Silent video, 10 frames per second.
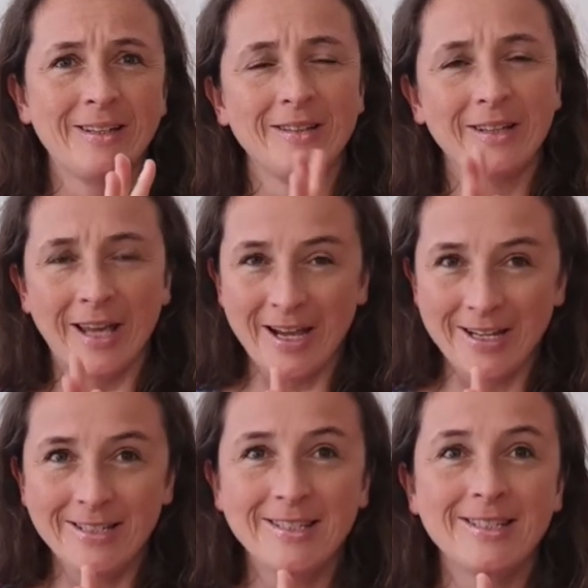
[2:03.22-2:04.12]
the
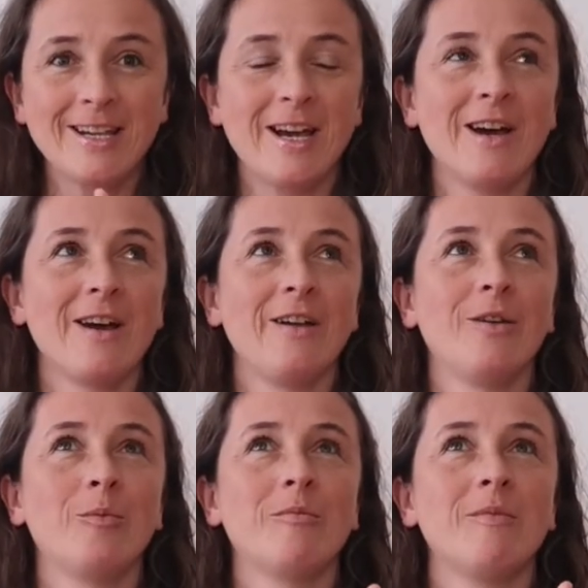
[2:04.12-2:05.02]
case.
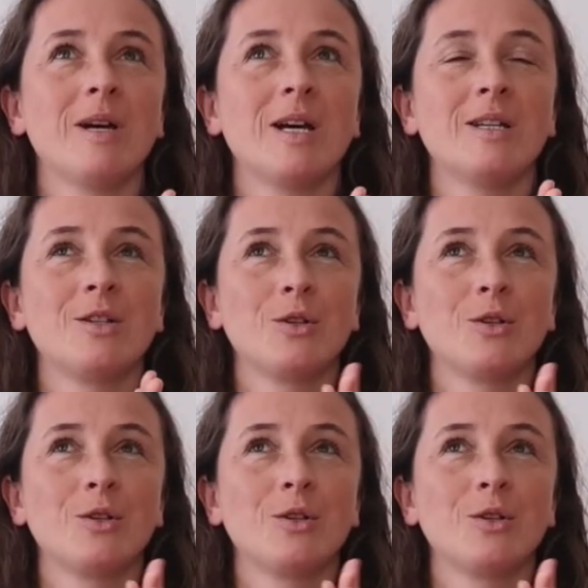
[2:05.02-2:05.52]
And